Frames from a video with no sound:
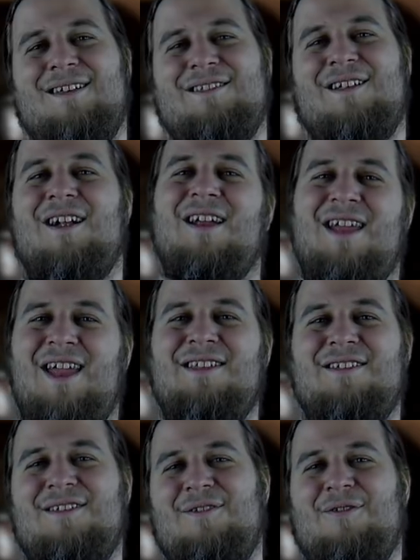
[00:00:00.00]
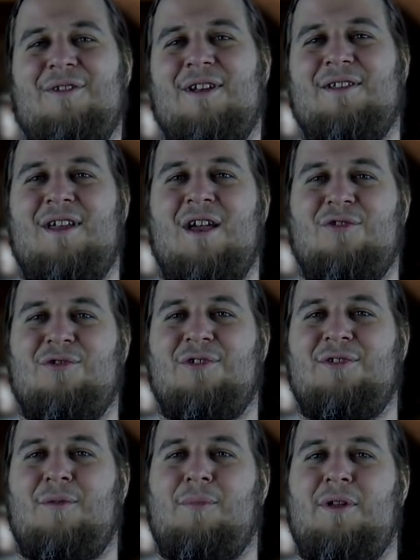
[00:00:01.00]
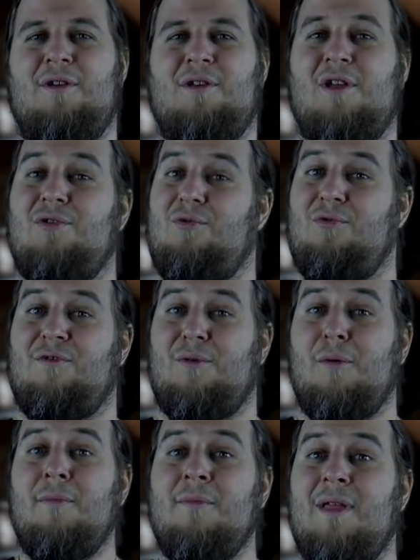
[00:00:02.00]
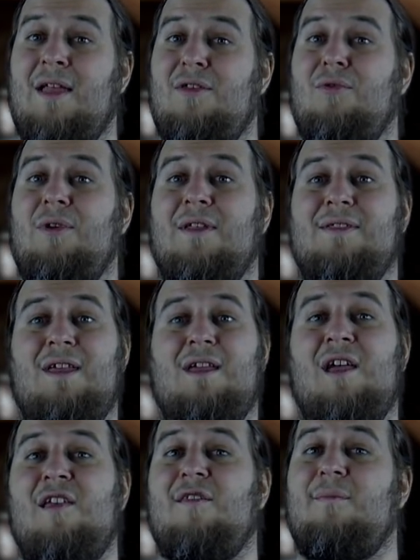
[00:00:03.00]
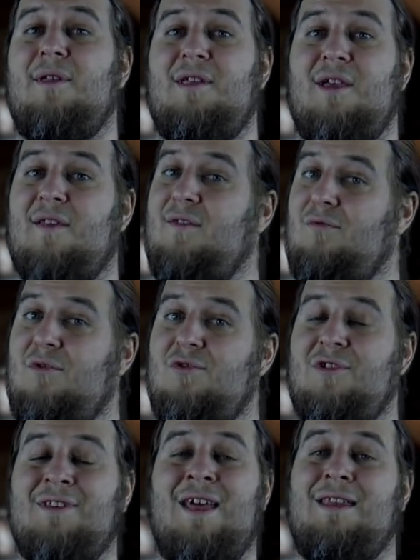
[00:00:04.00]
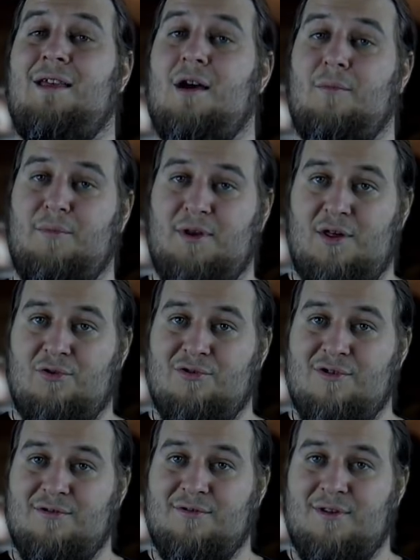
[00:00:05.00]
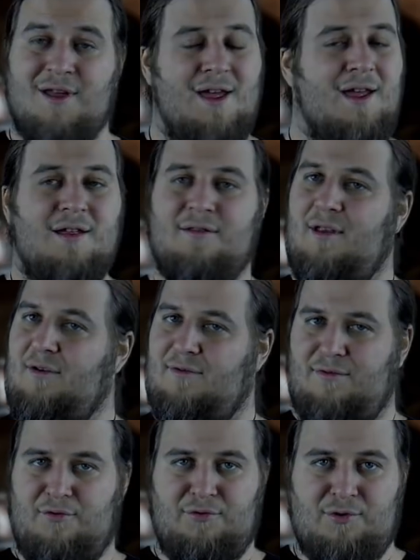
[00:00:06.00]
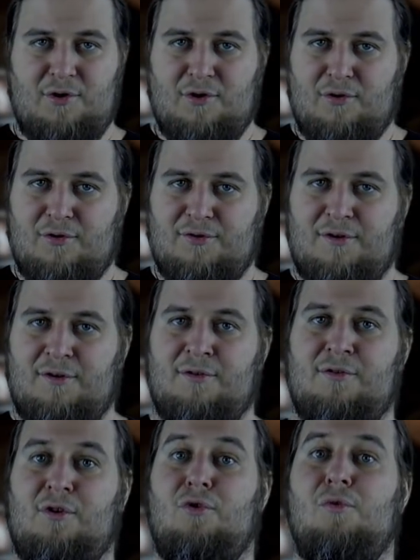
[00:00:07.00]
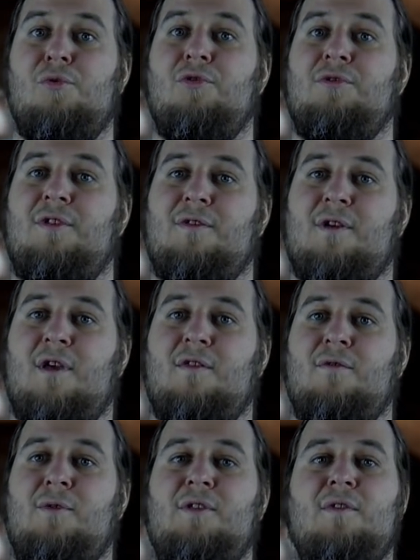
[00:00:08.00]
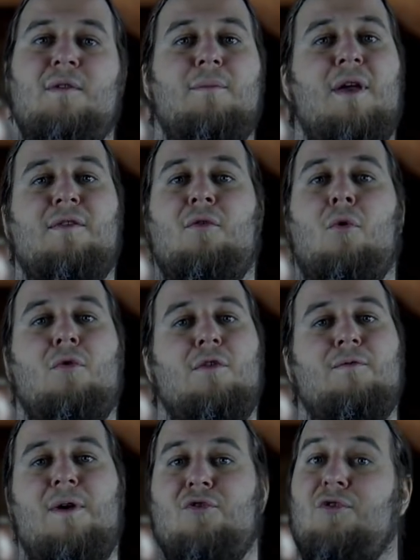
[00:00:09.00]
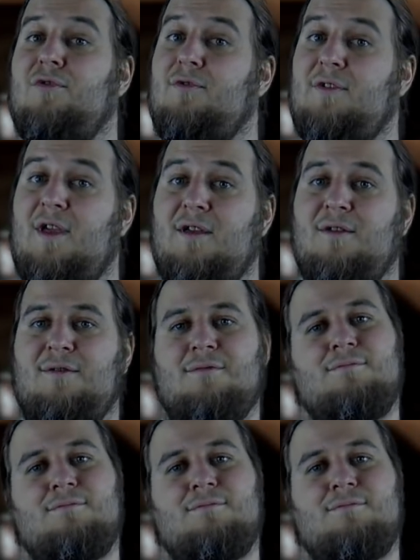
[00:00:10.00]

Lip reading: There are 8 different actions the player can choose from, and you can take as many as you wish in any combination. There is no turn order, the group should discuss what is the best course of action to take.